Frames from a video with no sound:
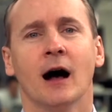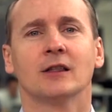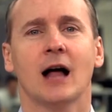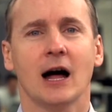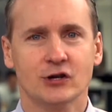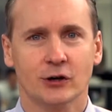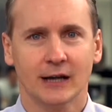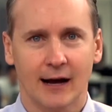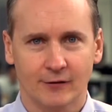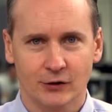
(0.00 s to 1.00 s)
a logical
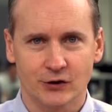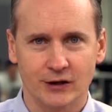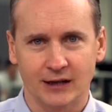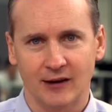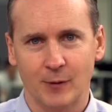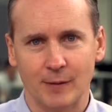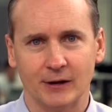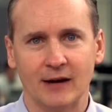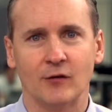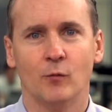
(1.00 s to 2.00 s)
evolution to give people
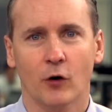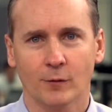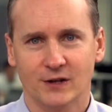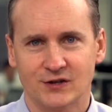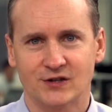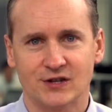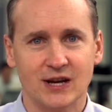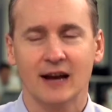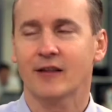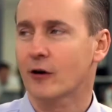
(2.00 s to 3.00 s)
even more reasons to
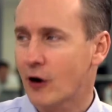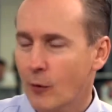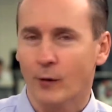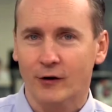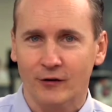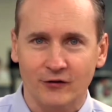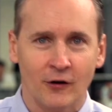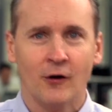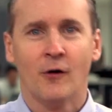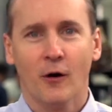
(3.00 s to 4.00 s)
say to their coworkers
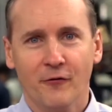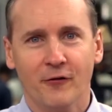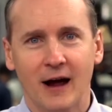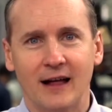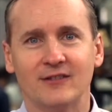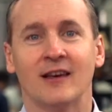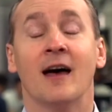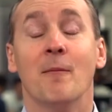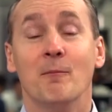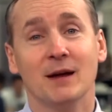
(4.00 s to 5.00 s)
or friends,
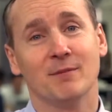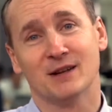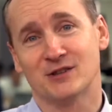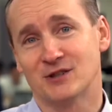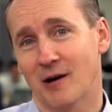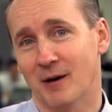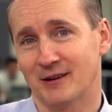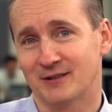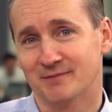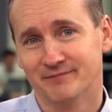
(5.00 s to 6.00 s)
"Meet me at
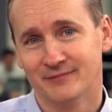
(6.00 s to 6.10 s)
Starbucks."